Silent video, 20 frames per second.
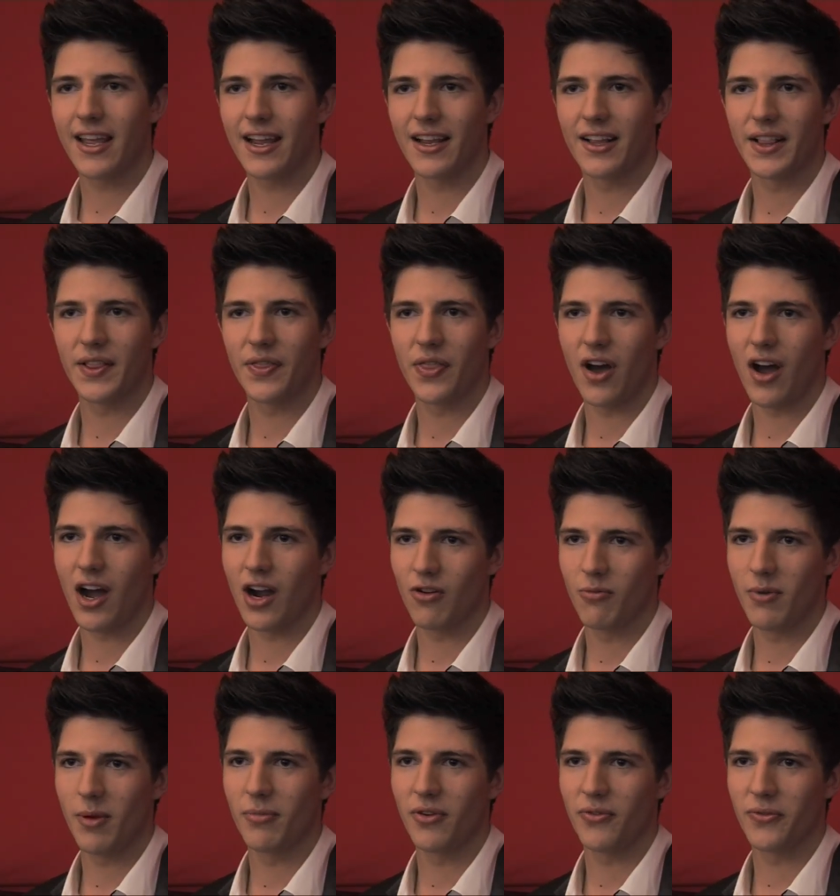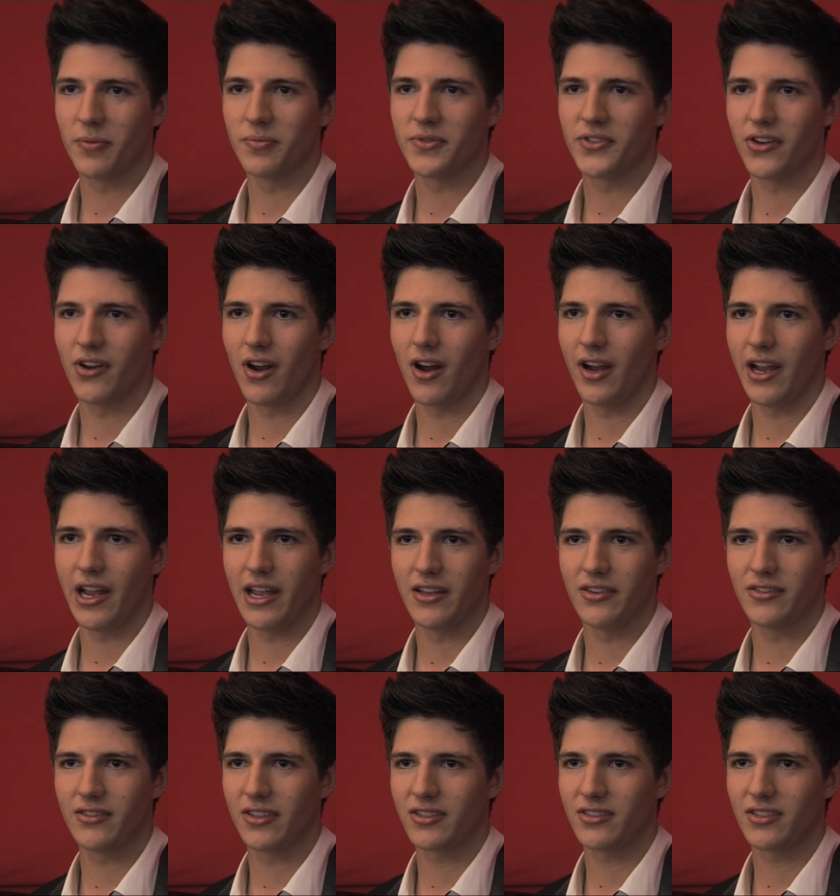thing that I remember from tonight
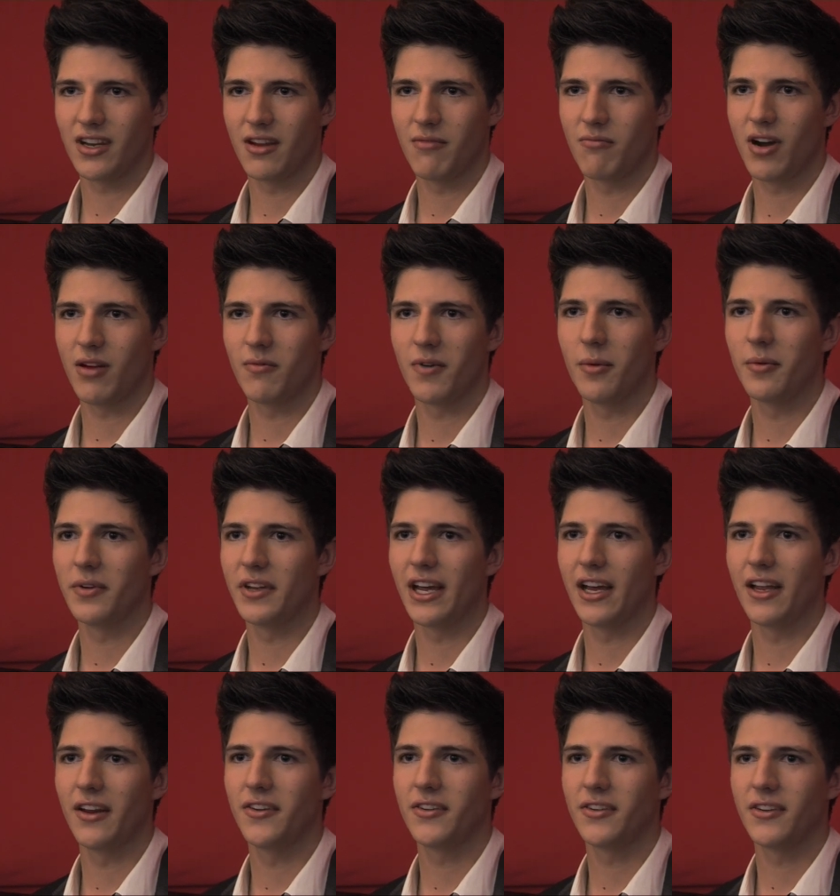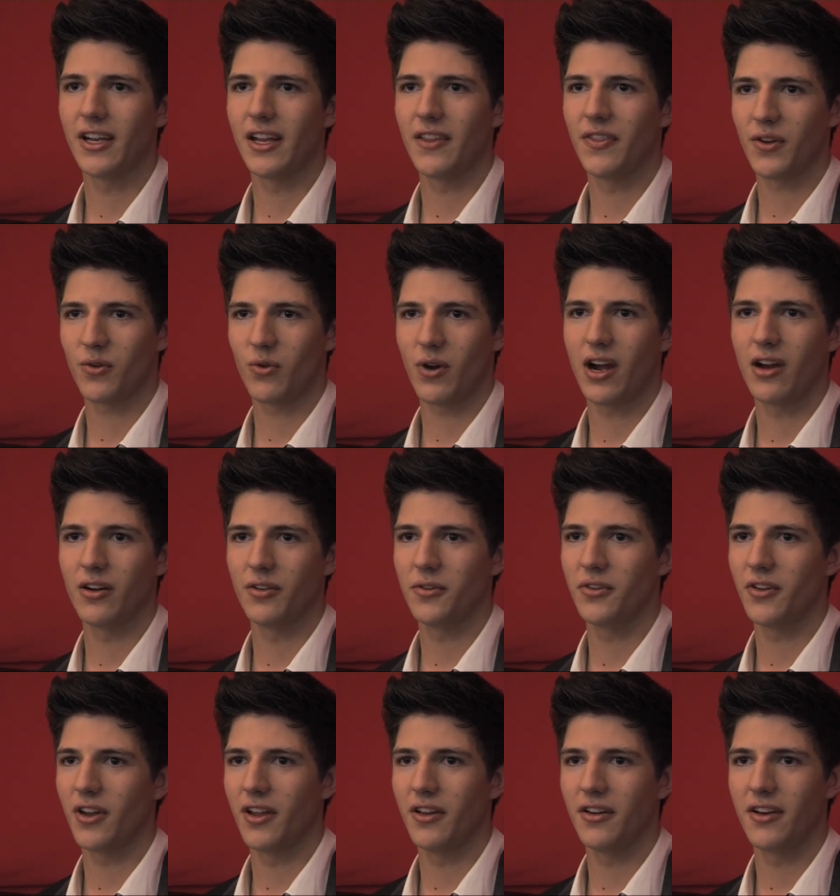is just seeing my mum and dad in the crowd
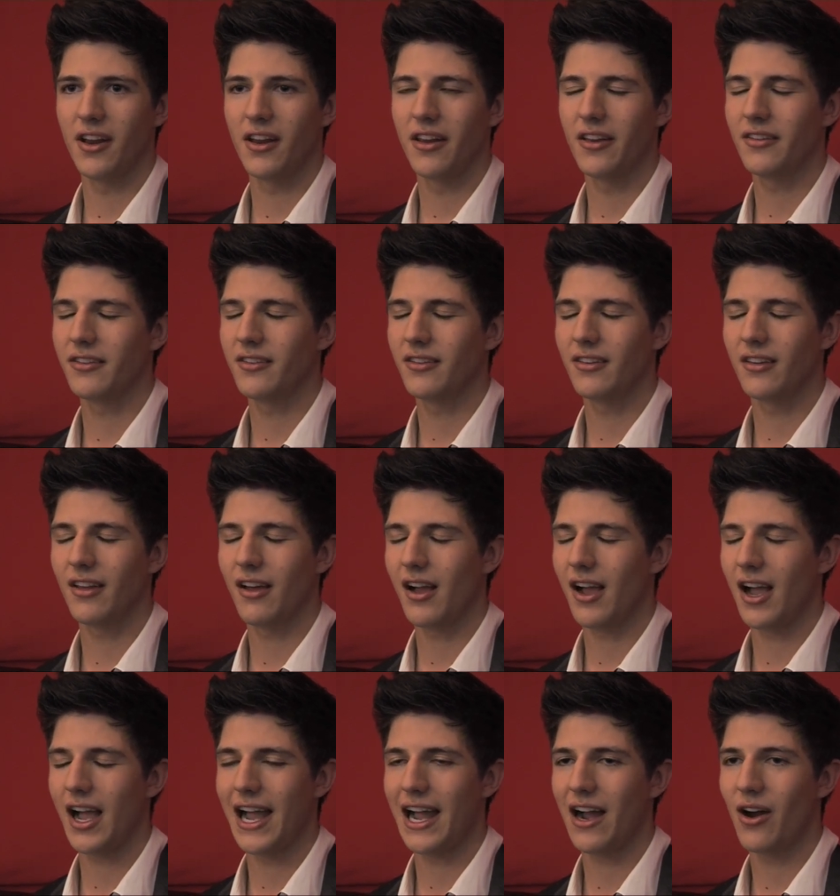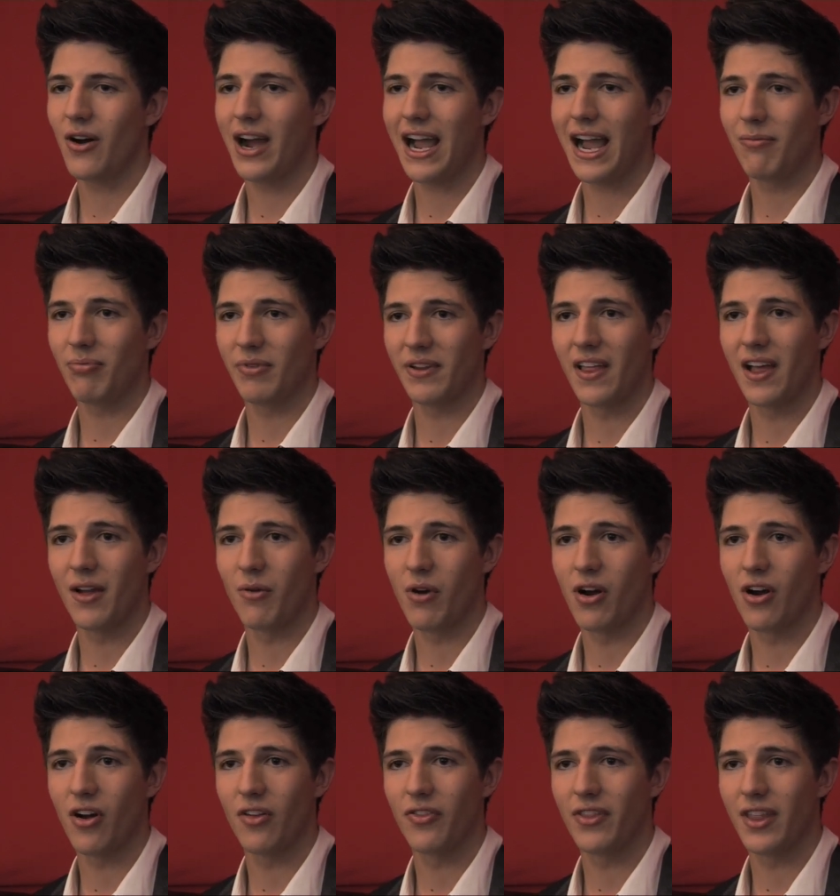and how happy they
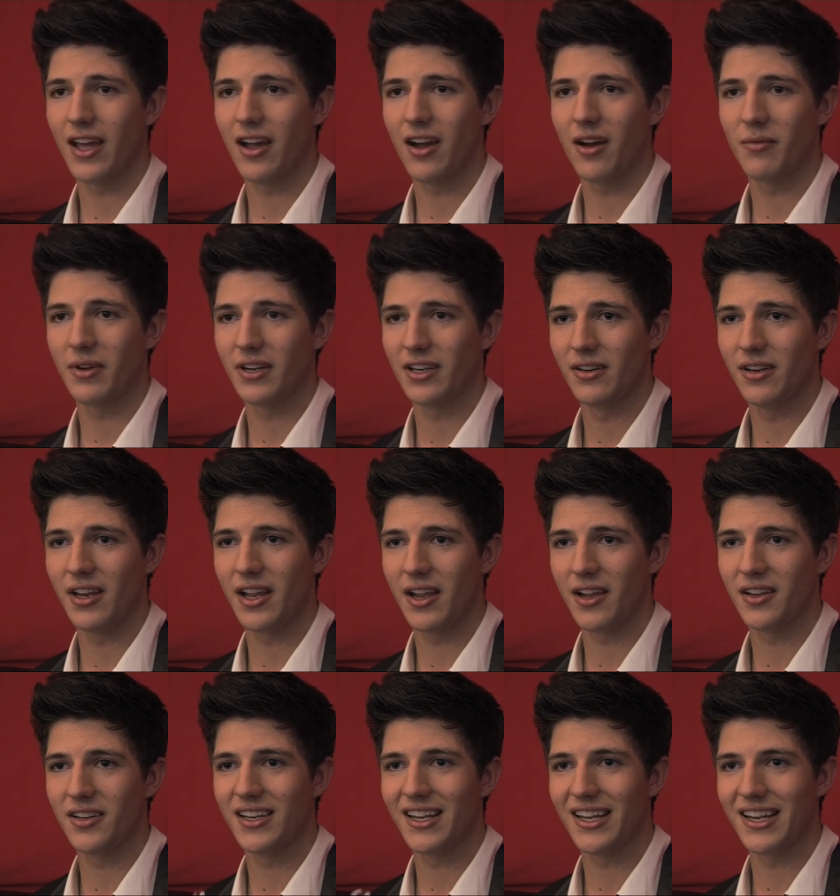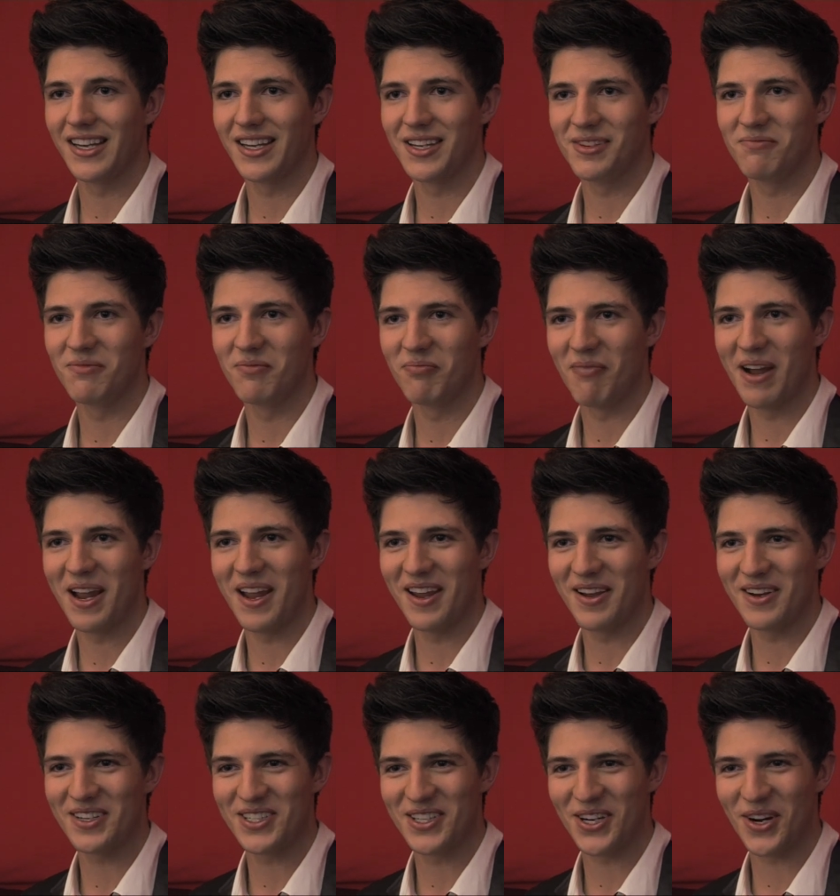were, and I mean, it nearly
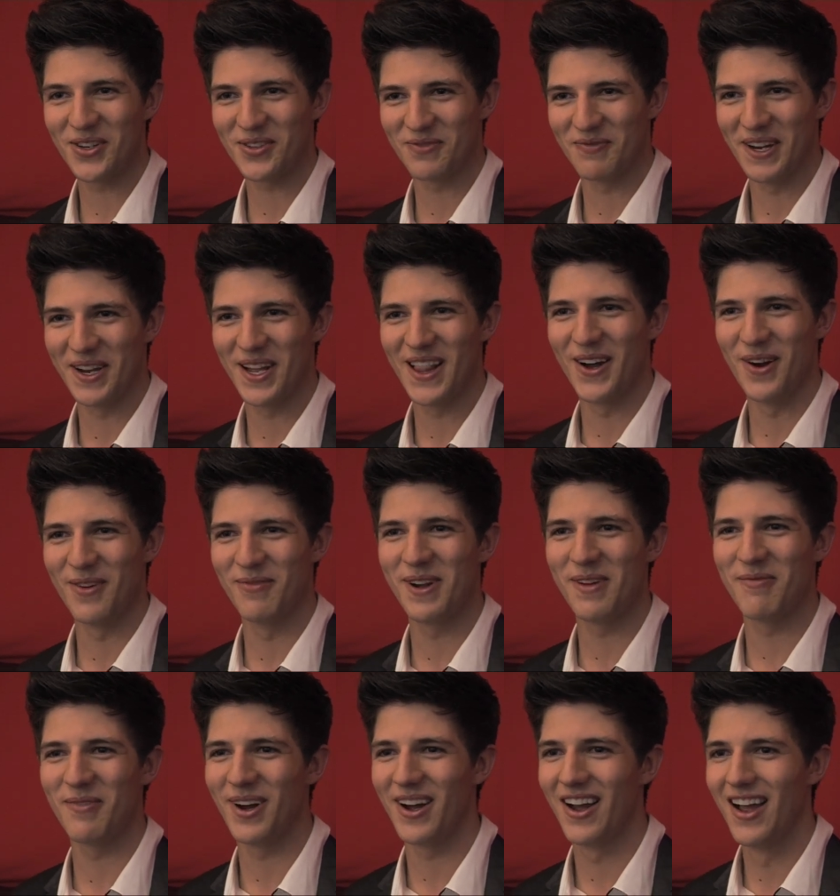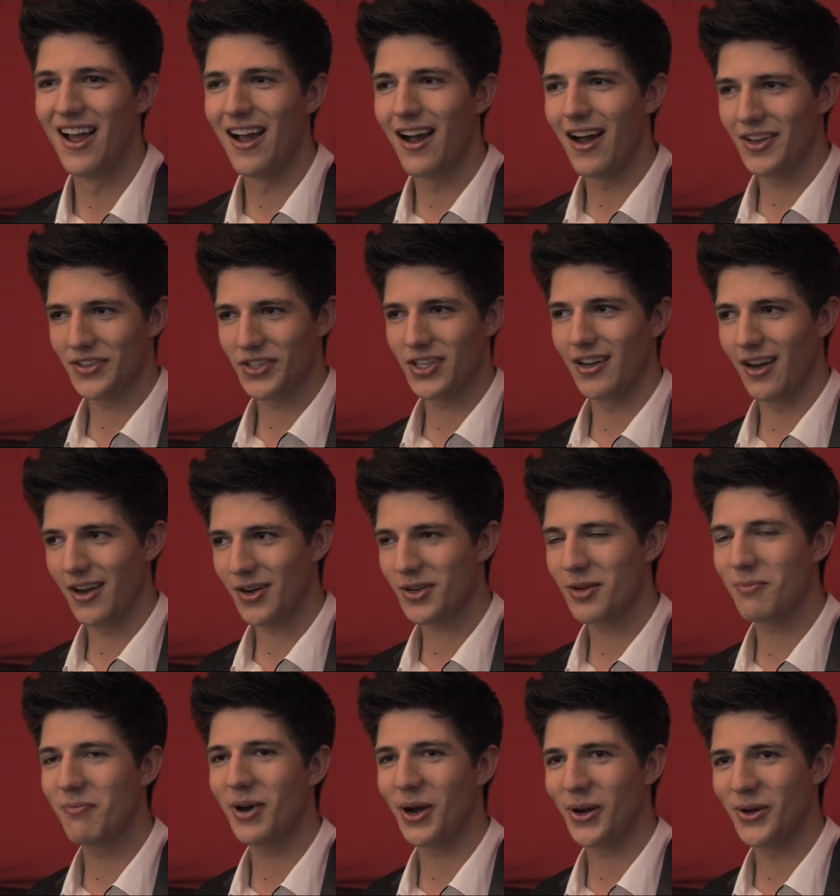it choked me a little bit, but I don't know,
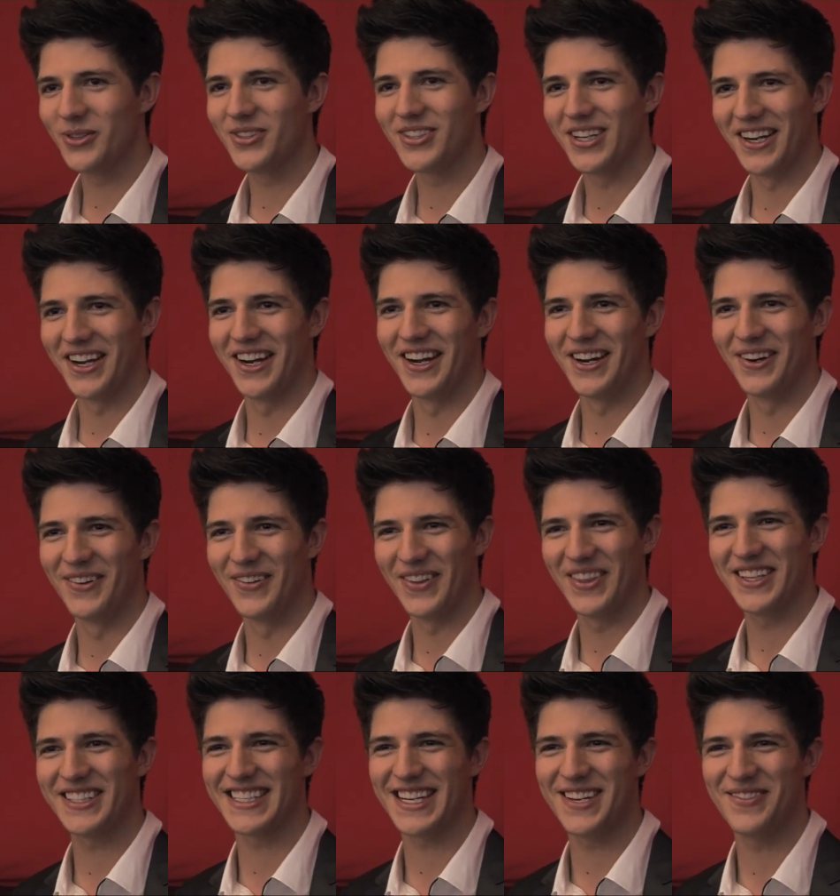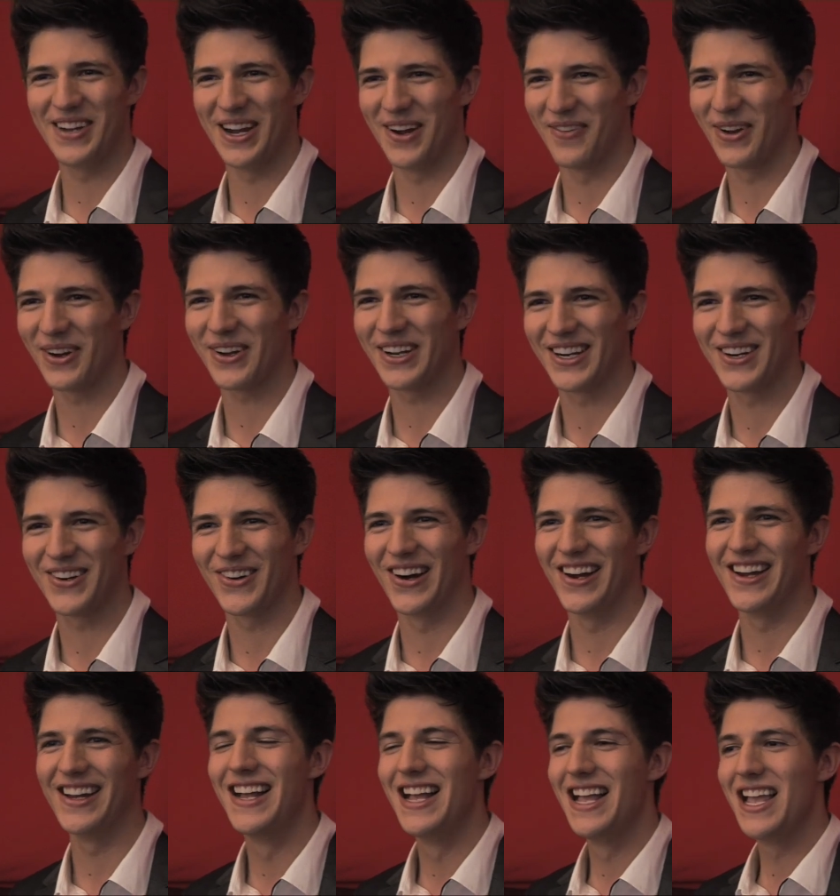composed, you know, on the TV, I'm not going to
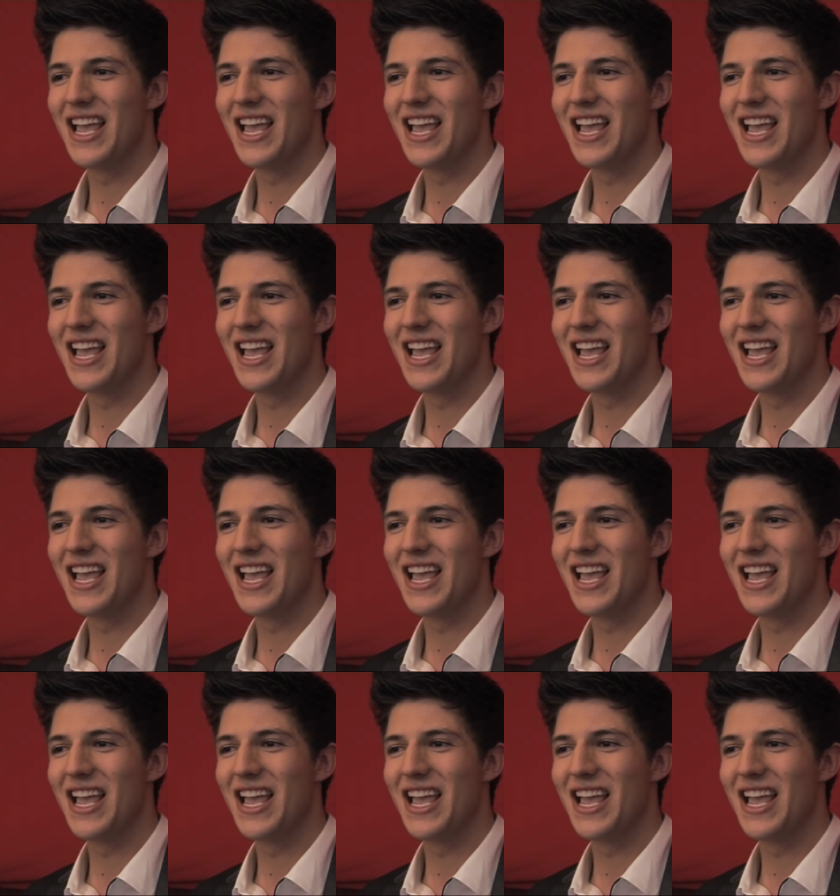cry.